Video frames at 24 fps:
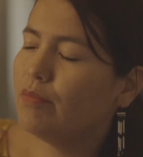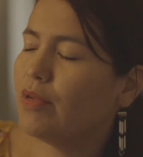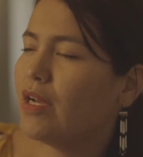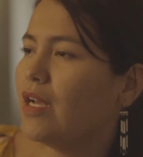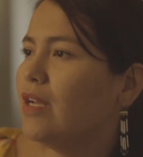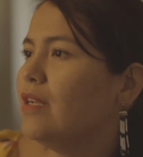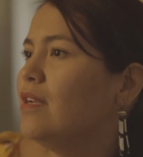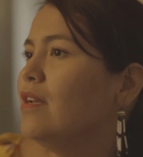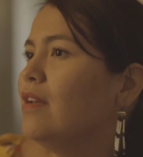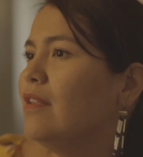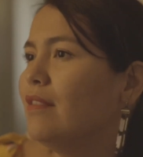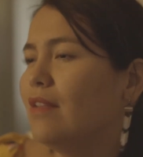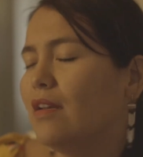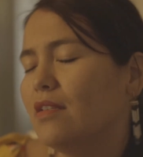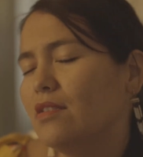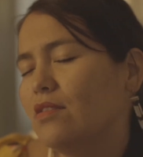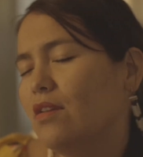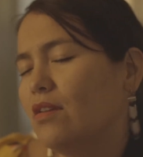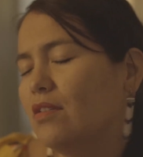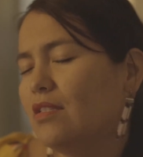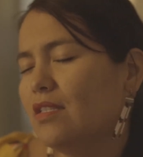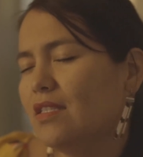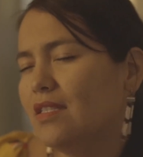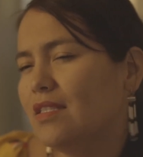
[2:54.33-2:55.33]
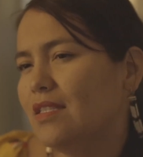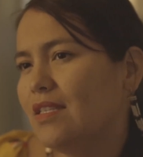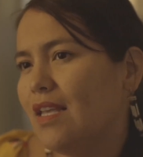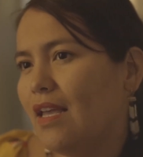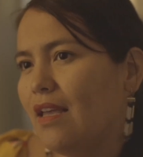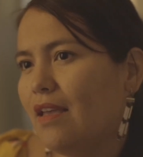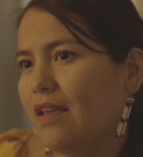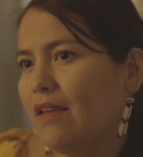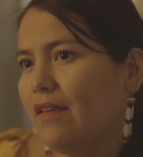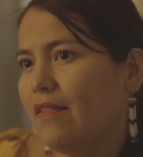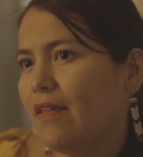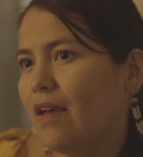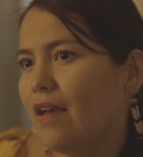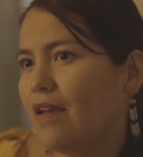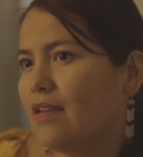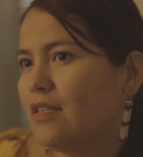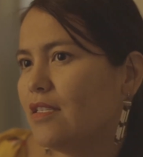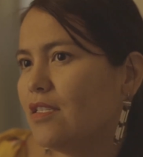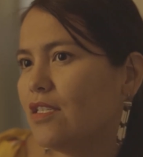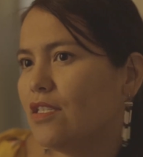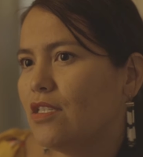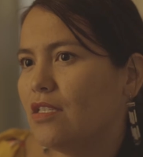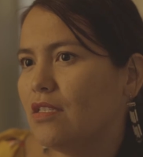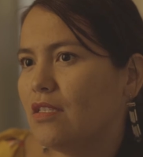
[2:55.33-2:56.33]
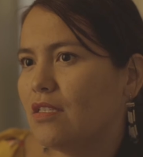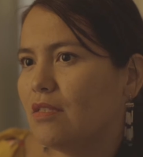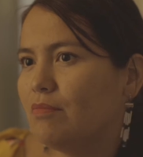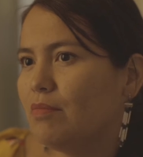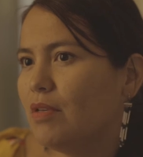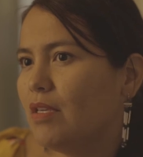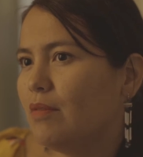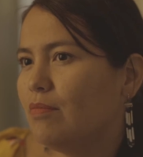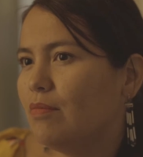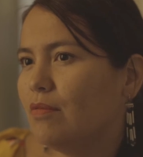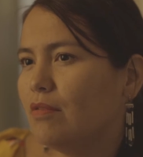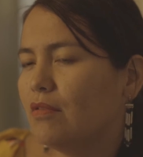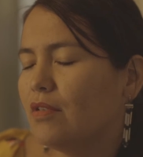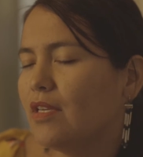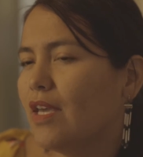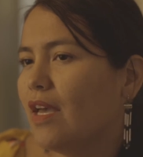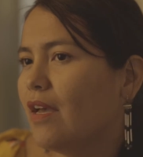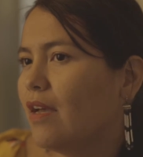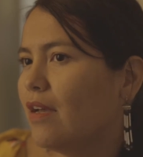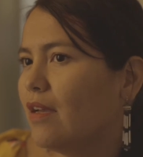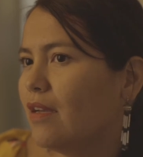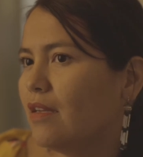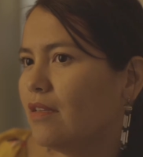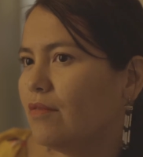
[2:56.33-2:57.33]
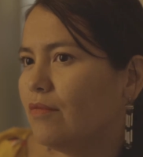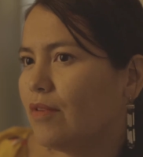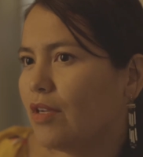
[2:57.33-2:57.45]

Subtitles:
But that's not to say that Indigenous people can't